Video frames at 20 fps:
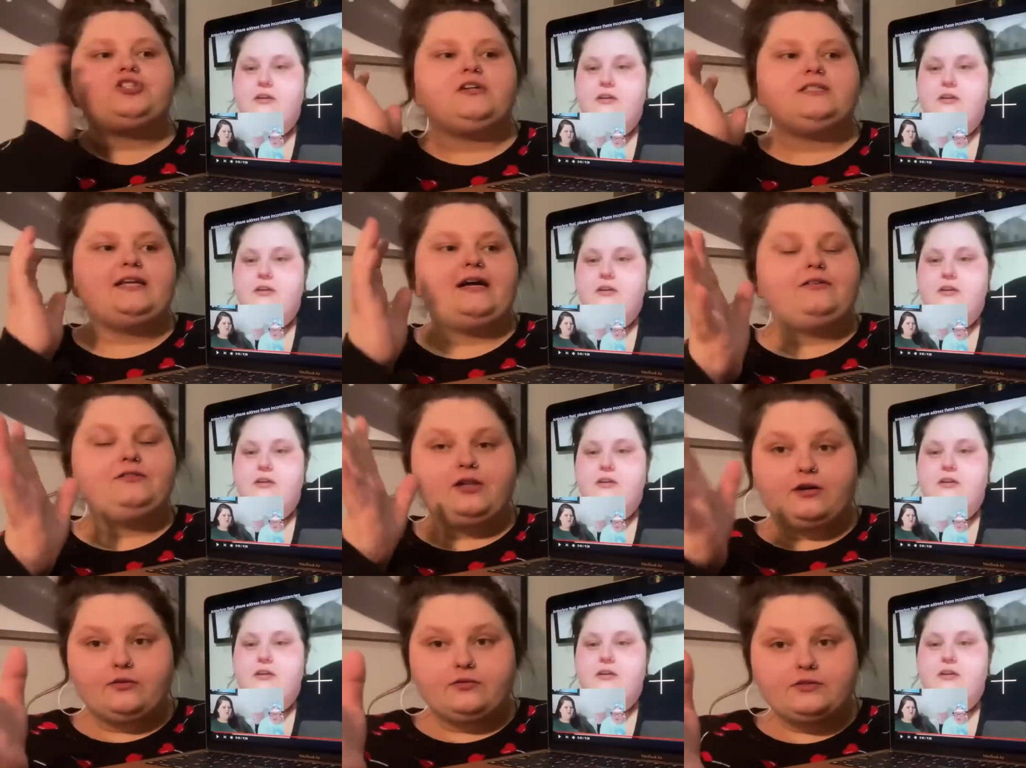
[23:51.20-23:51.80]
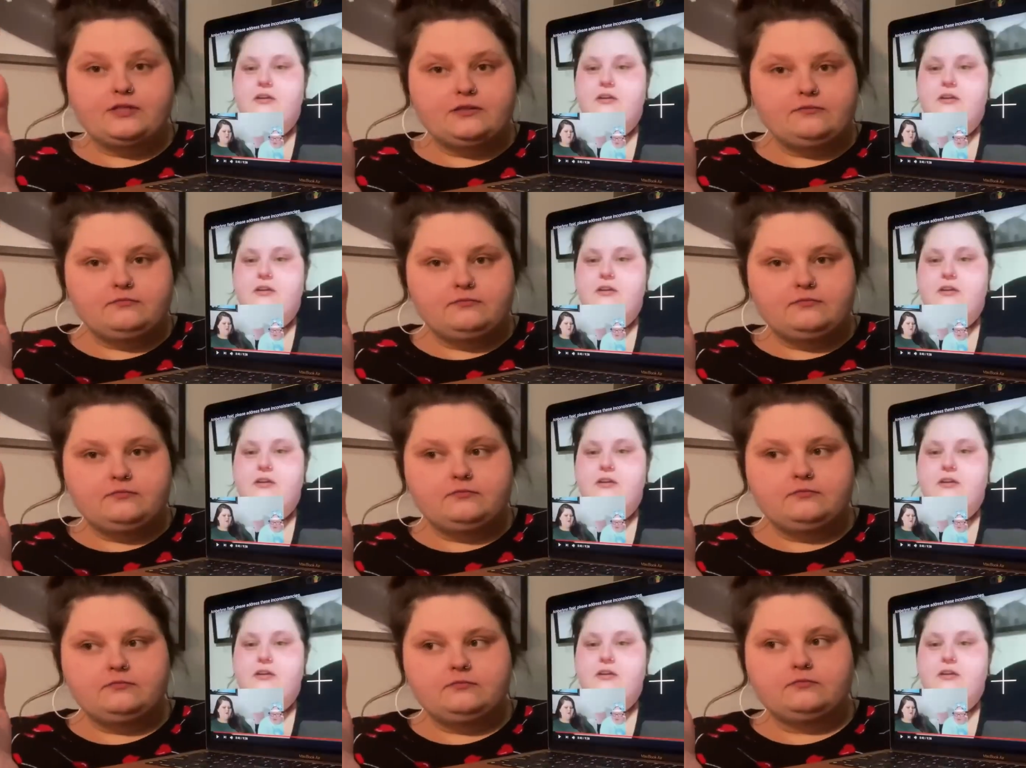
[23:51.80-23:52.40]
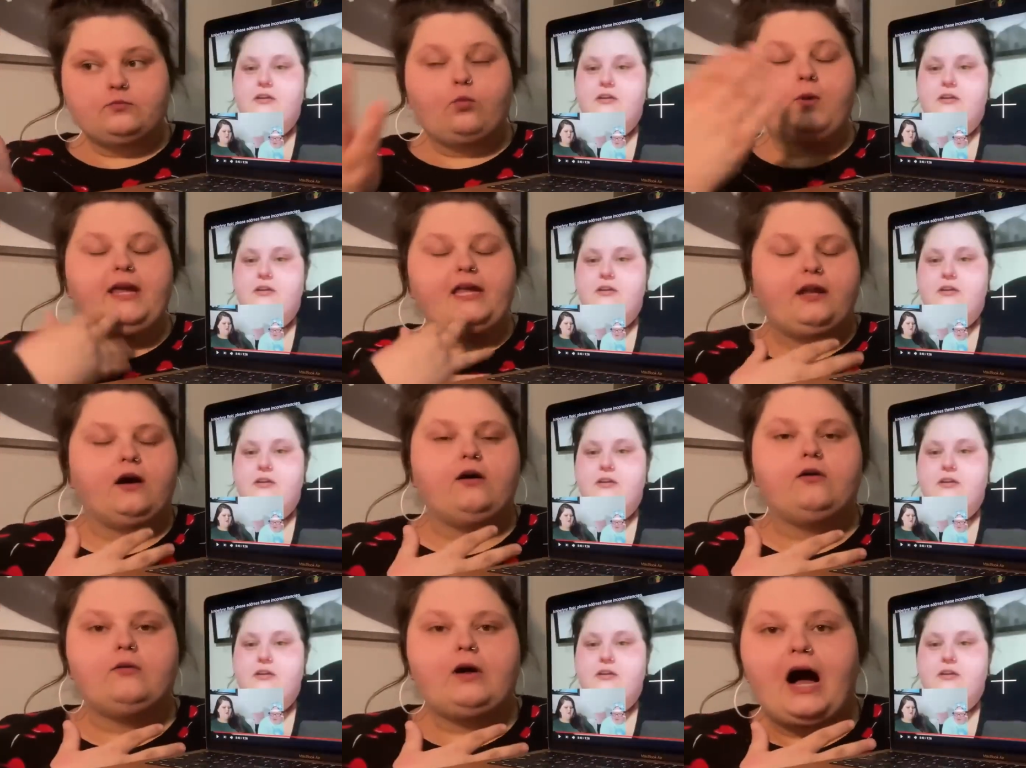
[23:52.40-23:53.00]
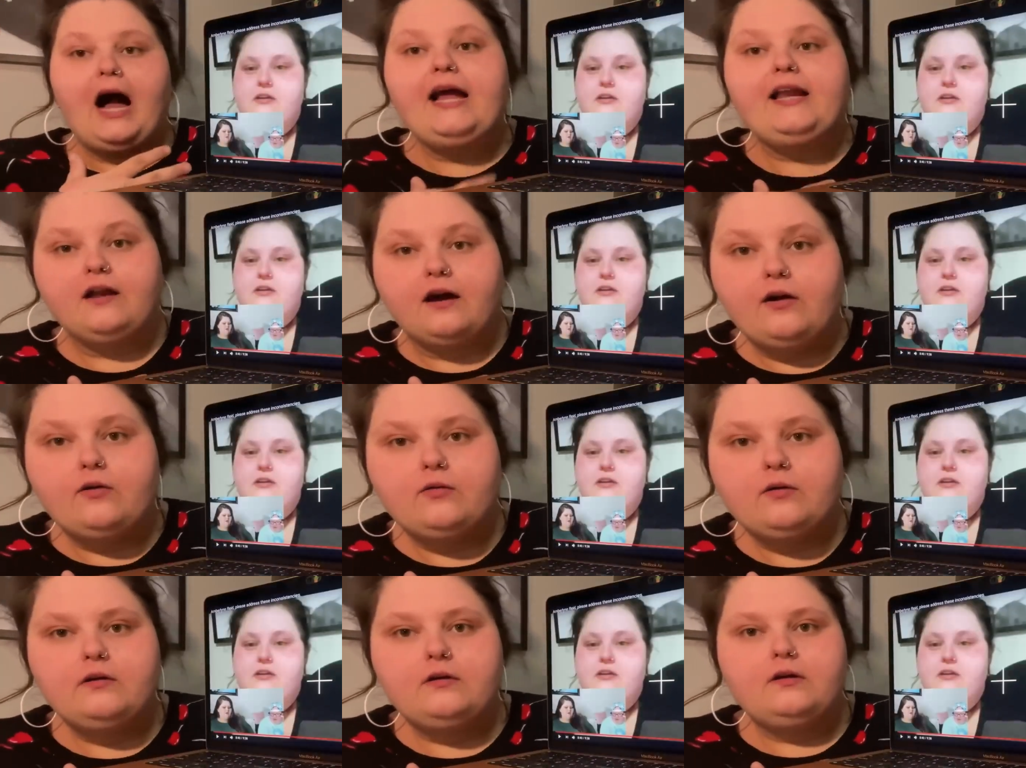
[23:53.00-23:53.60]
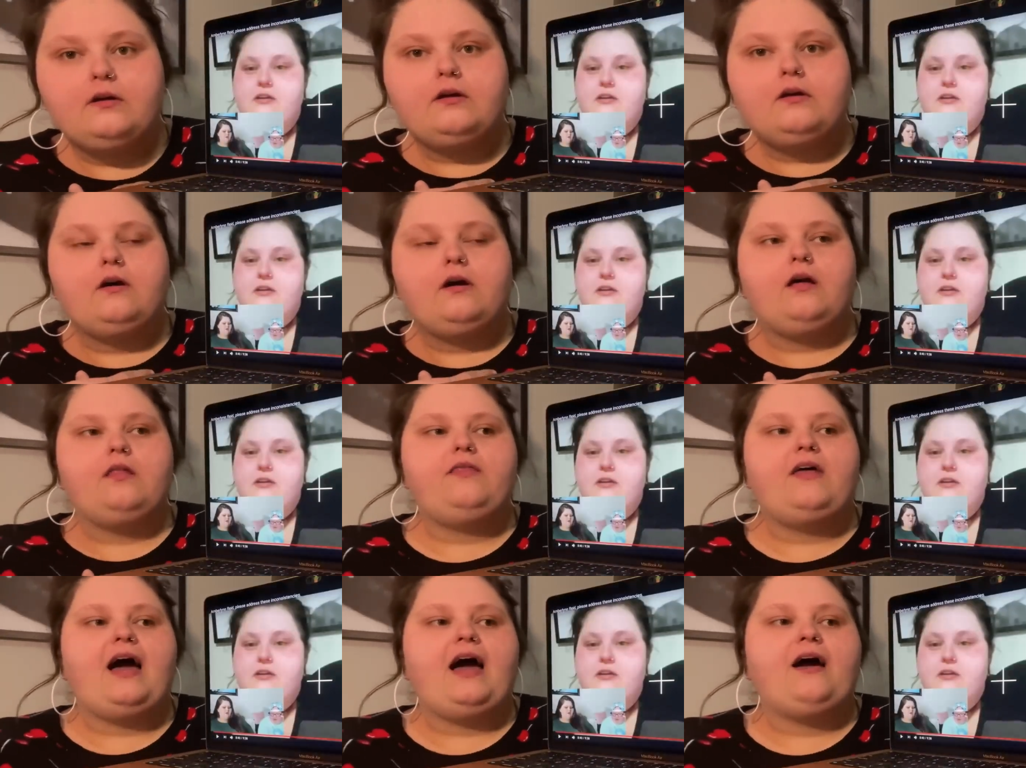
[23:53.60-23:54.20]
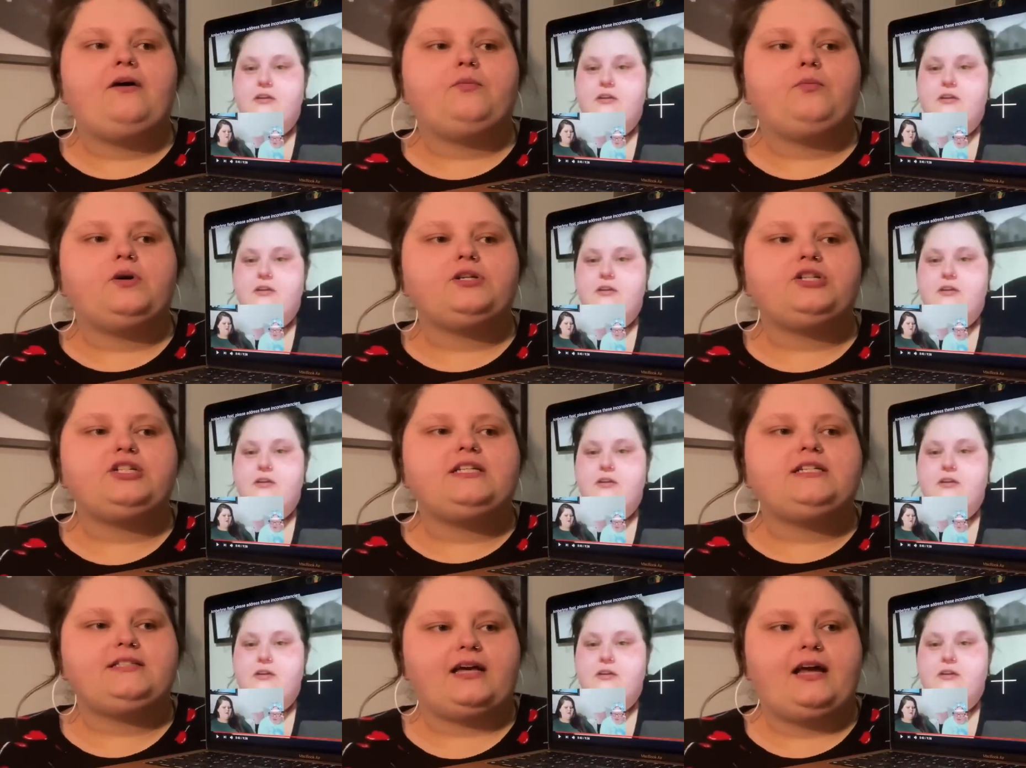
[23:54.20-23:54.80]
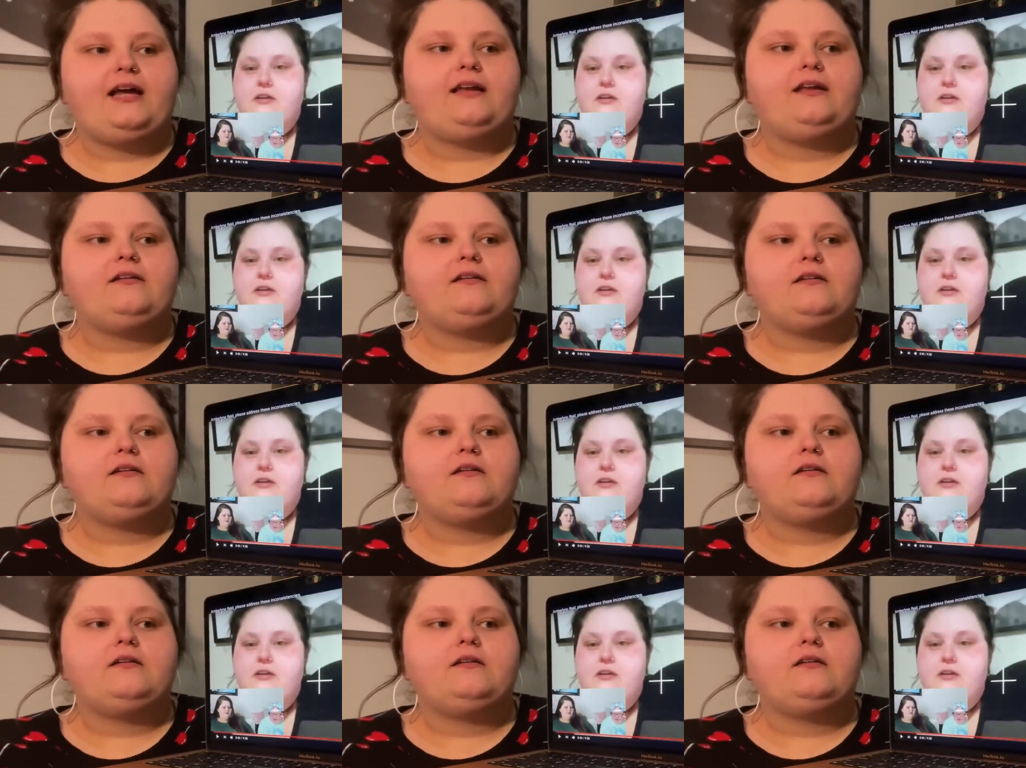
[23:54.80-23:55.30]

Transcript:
Speaker 1: Chantelle knows, we know, I know, that what she said